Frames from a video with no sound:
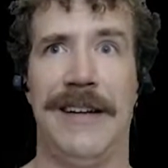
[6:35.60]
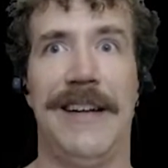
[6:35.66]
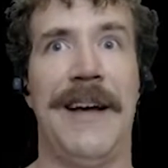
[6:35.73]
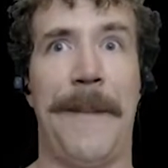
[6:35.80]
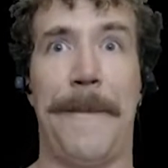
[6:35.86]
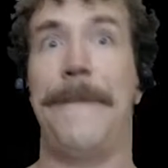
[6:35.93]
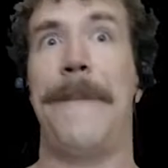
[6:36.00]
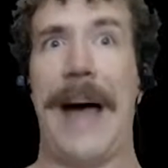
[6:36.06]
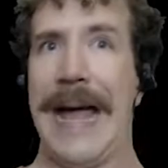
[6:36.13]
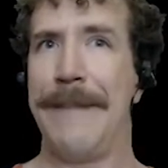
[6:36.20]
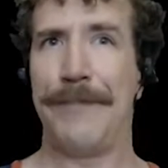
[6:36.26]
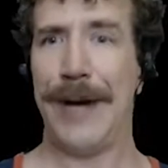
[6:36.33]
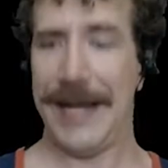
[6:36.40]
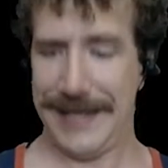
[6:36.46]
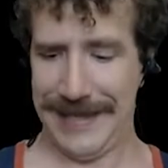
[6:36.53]
My
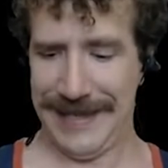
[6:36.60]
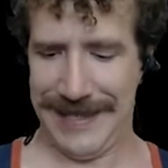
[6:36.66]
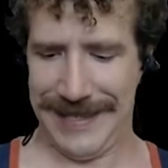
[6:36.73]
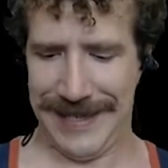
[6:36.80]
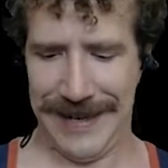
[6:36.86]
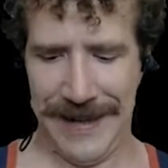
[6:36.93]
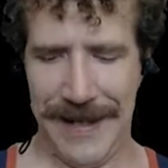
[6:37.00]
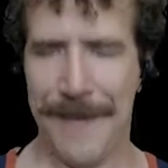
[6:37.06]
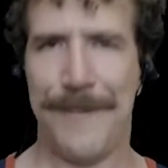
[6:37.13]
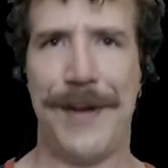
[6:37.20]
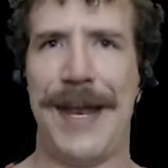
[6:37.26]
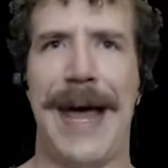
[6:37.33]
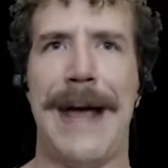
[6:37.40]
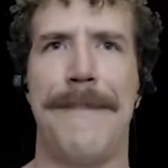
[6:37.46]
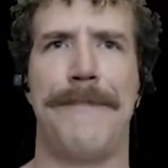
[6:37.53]
presence?
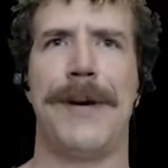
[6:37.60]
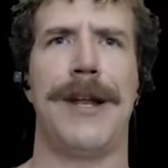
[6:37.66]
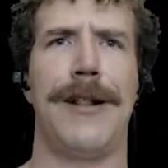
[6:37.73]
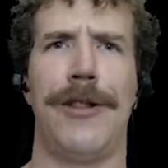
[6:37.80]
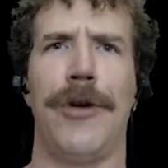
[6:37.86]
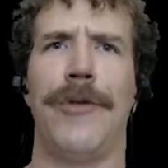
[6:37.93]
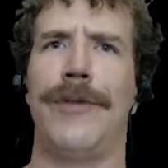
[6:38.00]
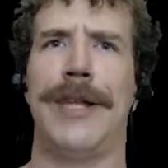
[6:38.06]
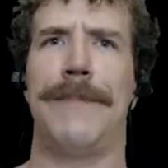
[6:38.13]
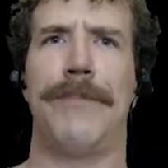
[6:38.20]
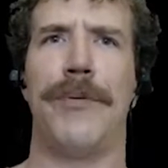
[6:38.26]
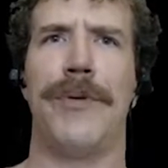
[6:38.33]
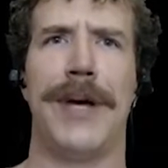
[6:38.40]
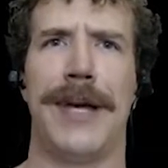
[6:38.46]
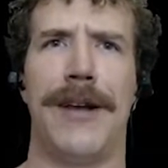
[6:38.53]
But I'm but a lonely
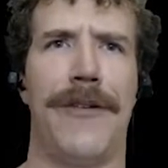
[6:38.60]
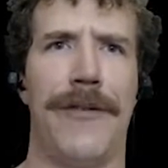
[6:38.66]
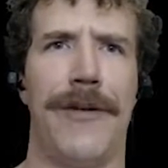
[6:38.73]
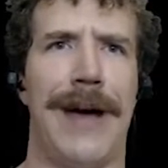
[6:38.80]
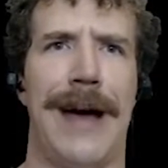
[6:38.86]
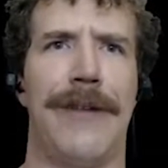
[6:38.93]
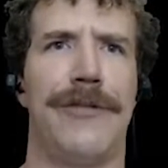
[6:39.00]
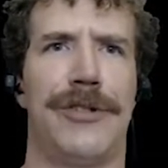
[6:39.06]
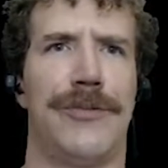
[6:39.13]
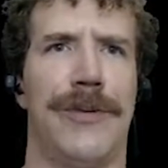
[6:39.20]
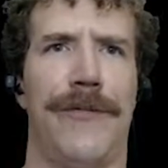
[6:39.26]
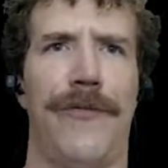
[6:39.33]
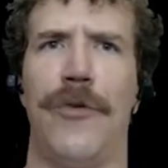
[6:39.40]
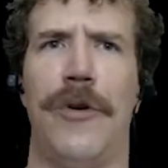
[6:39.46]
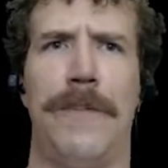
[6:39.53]
boy in a house with
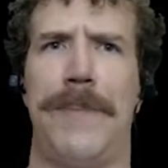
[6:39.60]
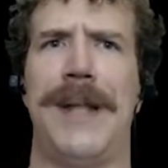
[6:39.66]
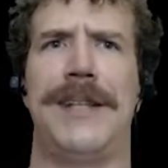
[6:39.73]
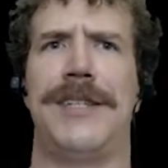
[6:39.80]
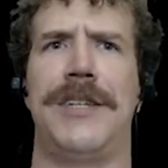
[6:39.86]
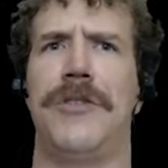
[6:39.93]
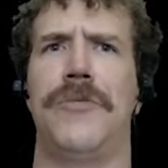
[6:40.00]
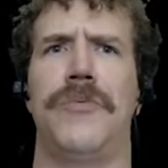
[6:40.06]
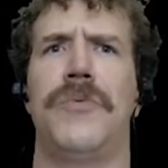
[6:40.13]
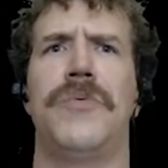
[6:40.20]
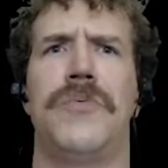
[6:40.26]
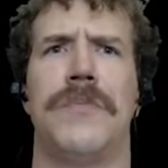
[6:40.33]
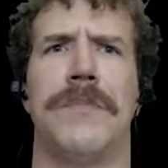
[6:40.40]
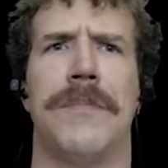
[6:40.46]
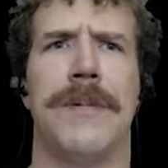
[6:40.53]
4 beds in a
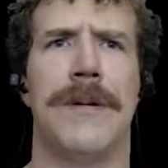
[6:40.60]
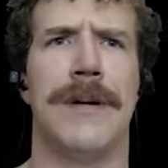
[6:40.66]
room.